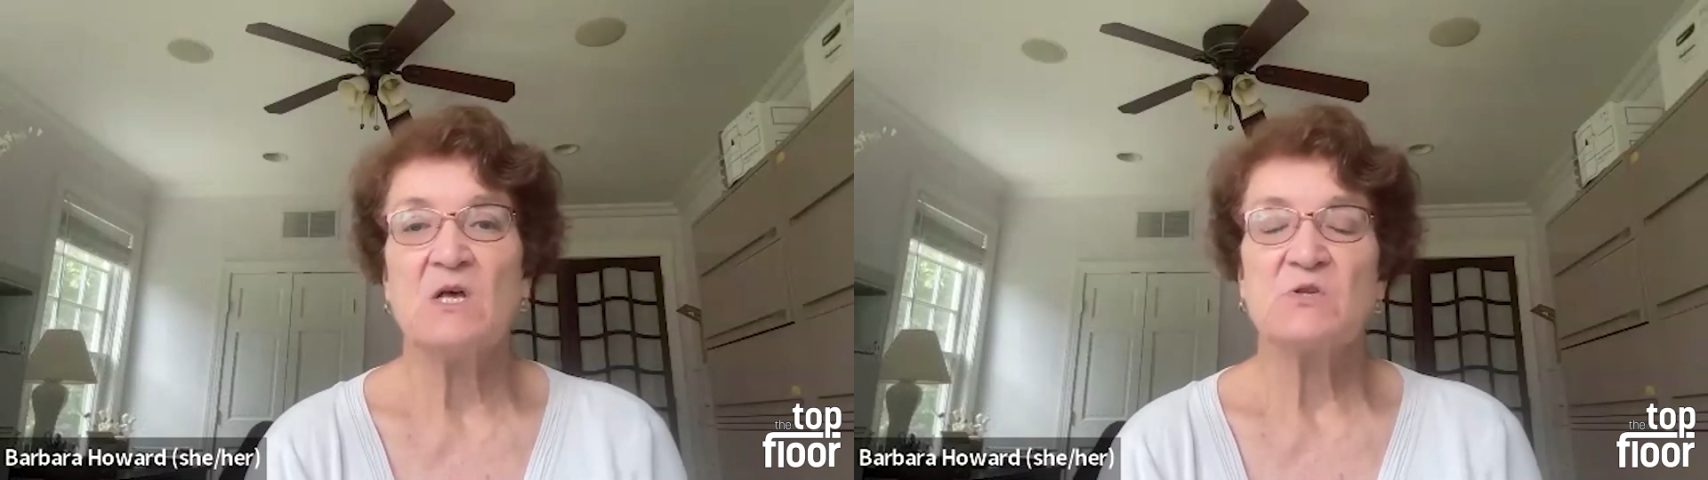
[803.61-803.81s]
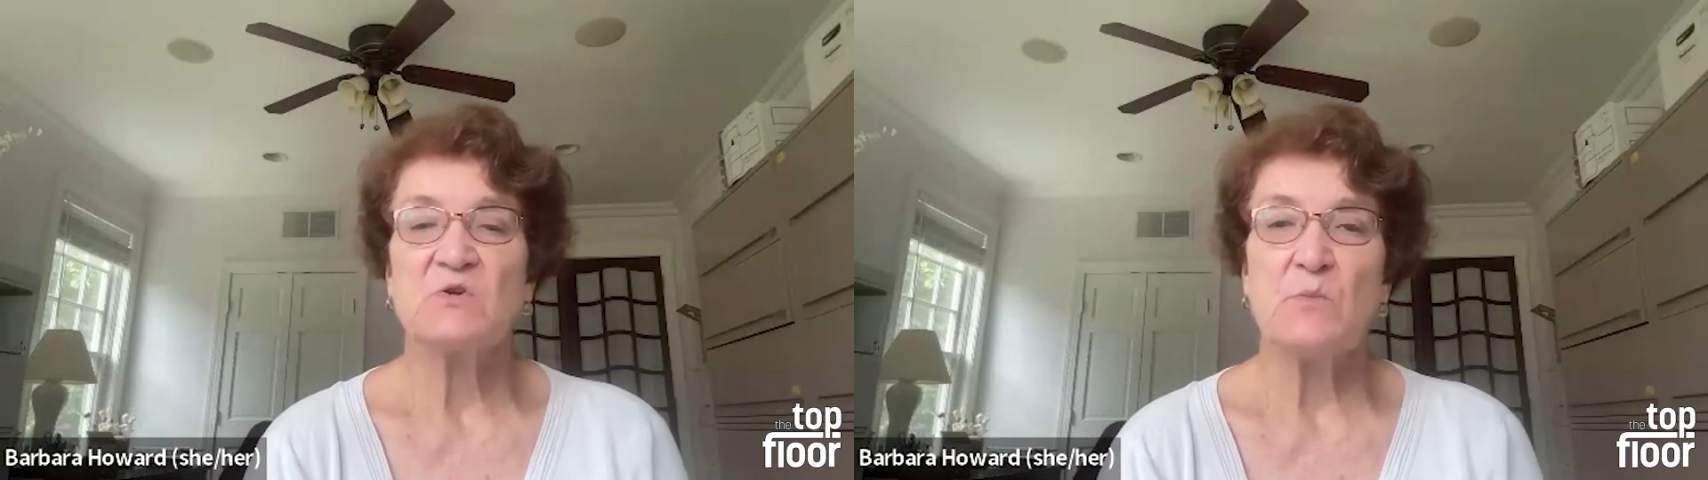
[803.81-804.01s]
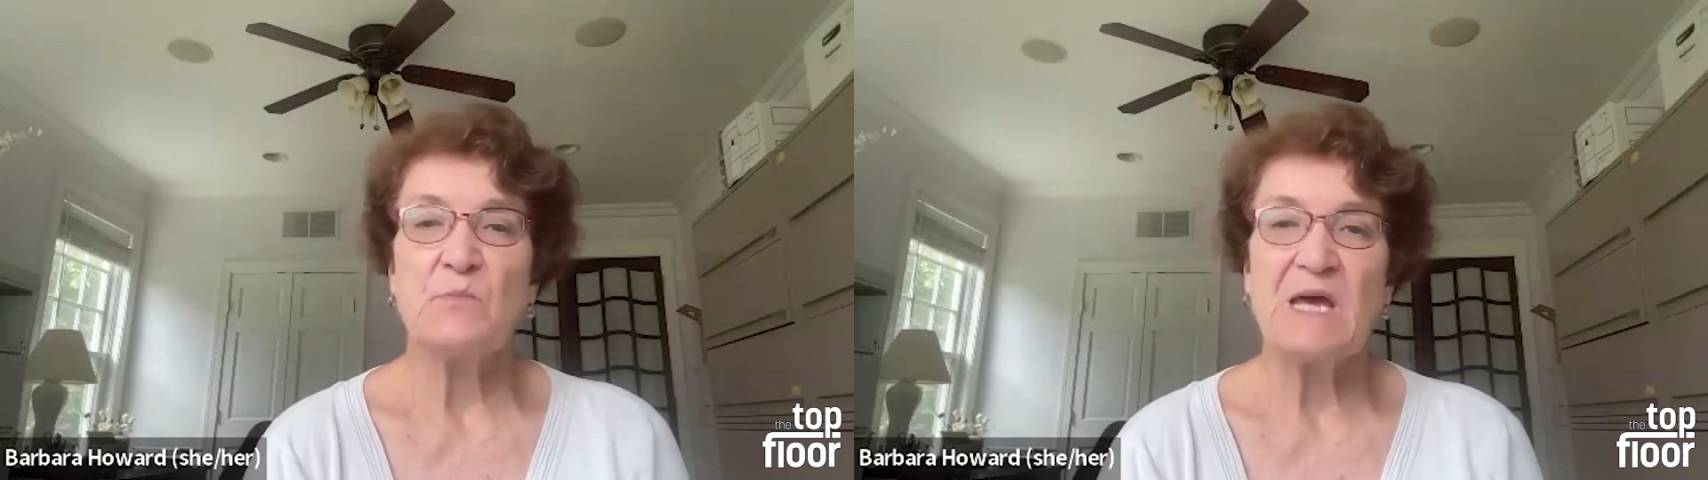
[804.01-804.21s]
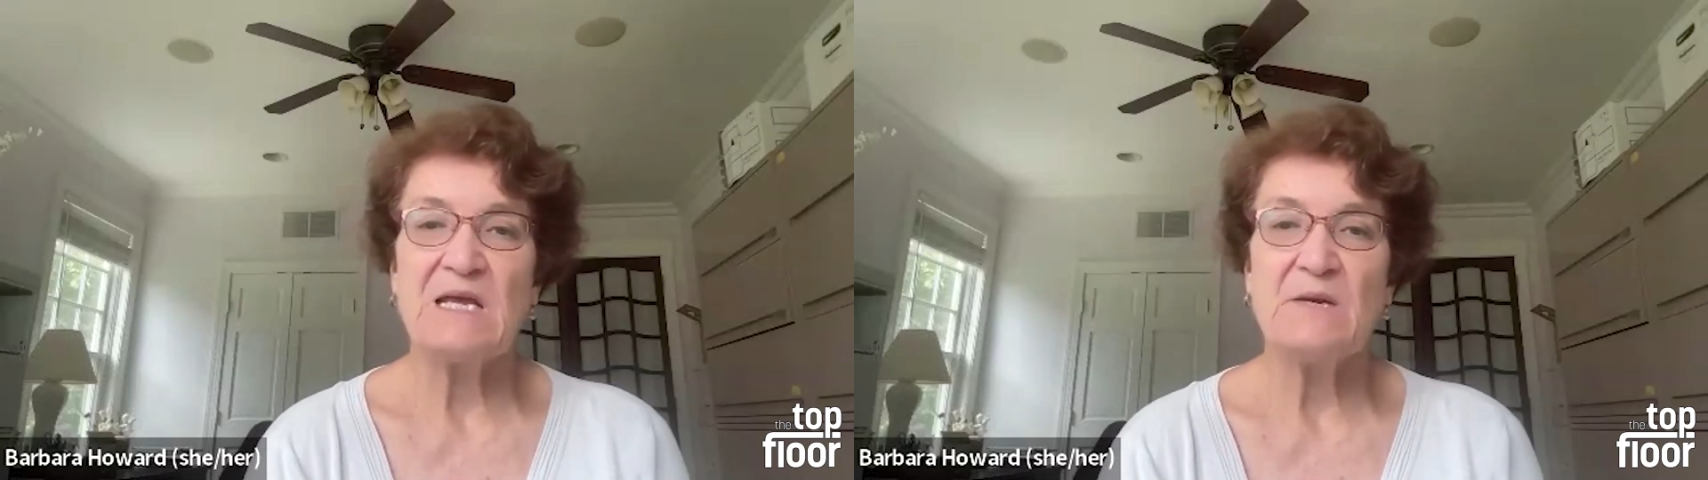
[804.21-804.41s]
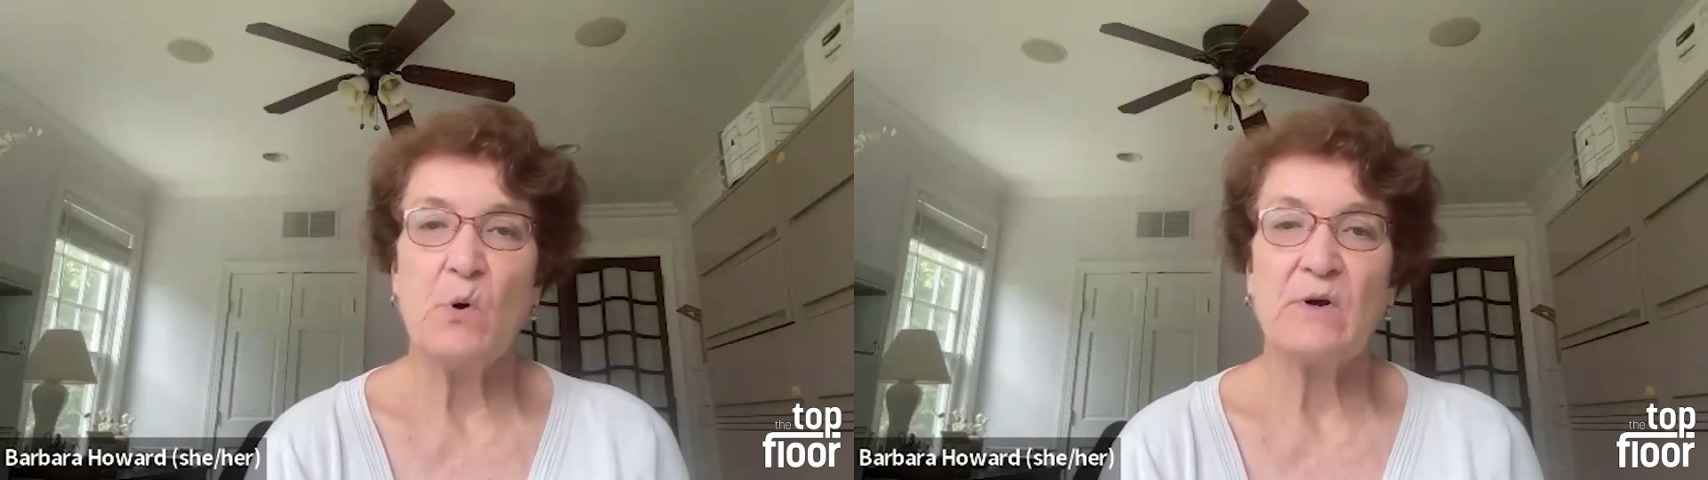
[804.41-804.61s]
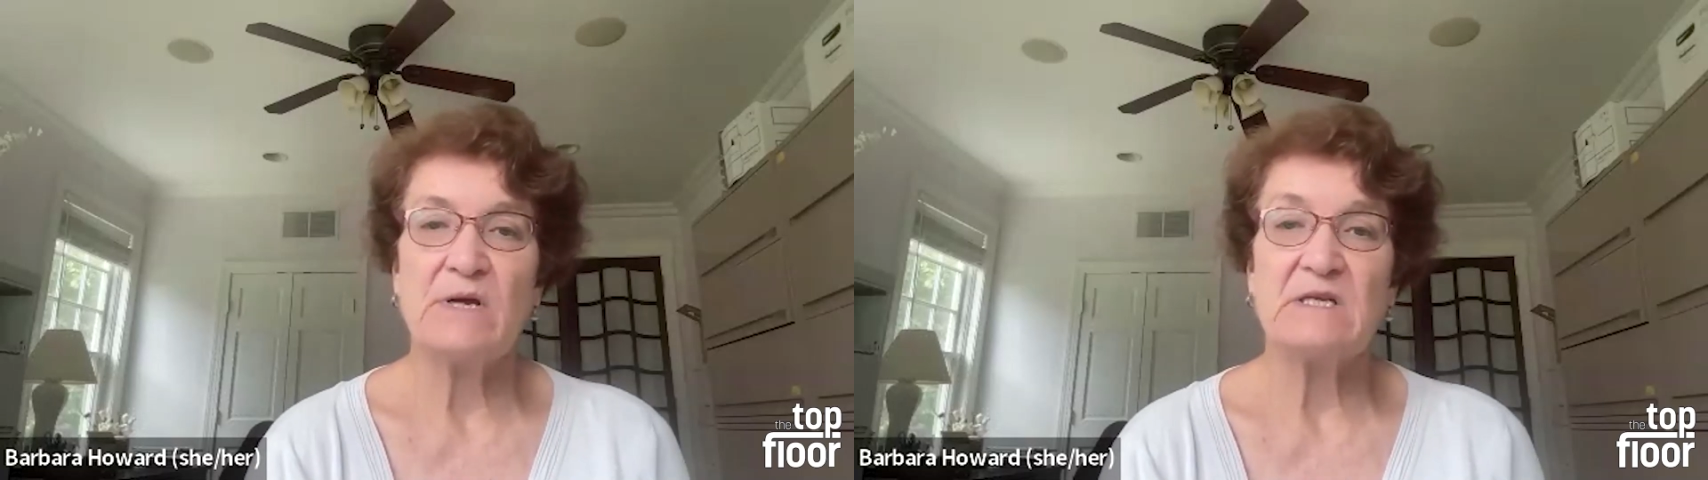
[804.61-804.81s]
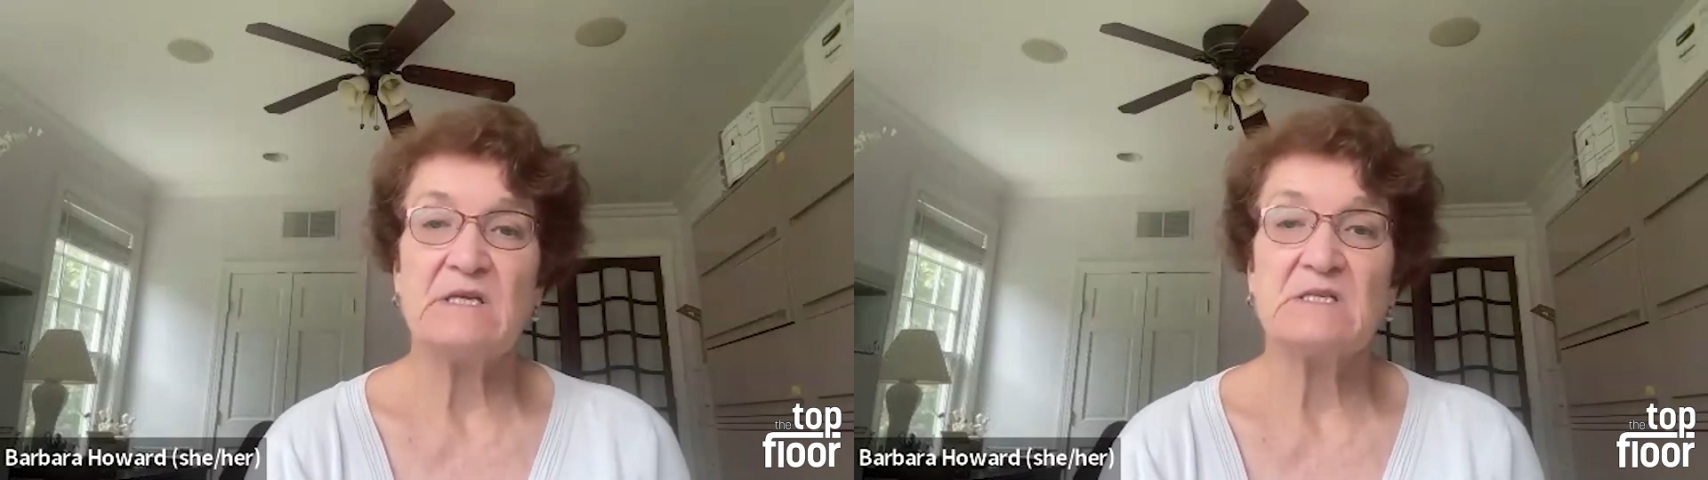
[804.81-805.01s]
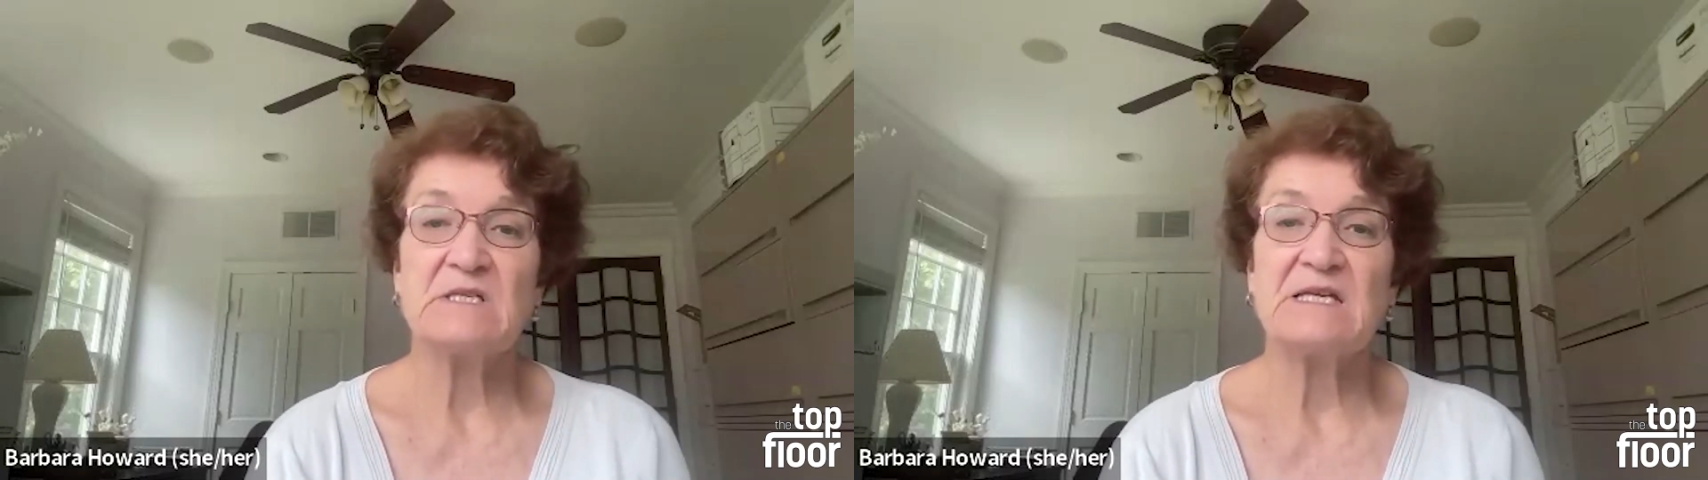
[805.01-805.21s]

So the pain point is